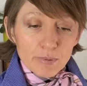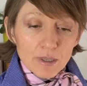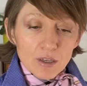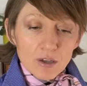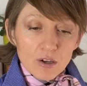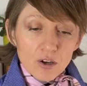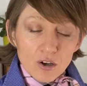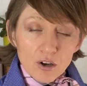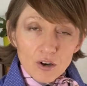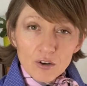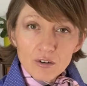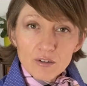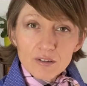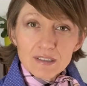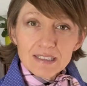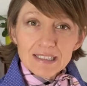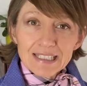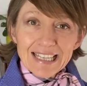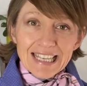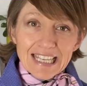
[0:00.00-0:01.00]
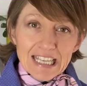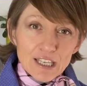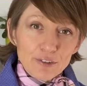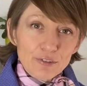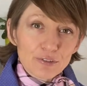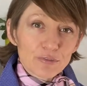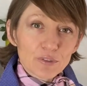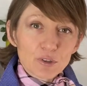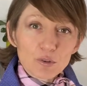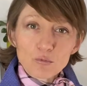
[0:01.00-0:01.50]
because
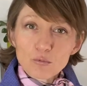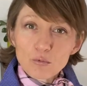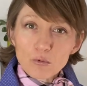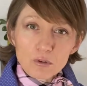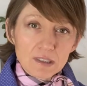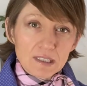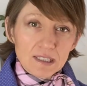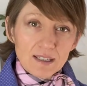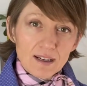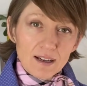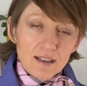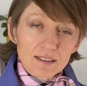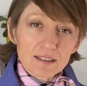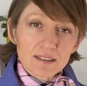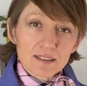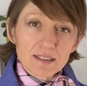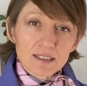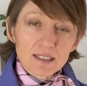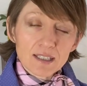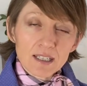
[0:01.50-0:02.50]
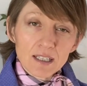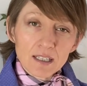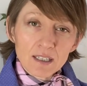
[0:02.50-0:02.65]
if the watercolors,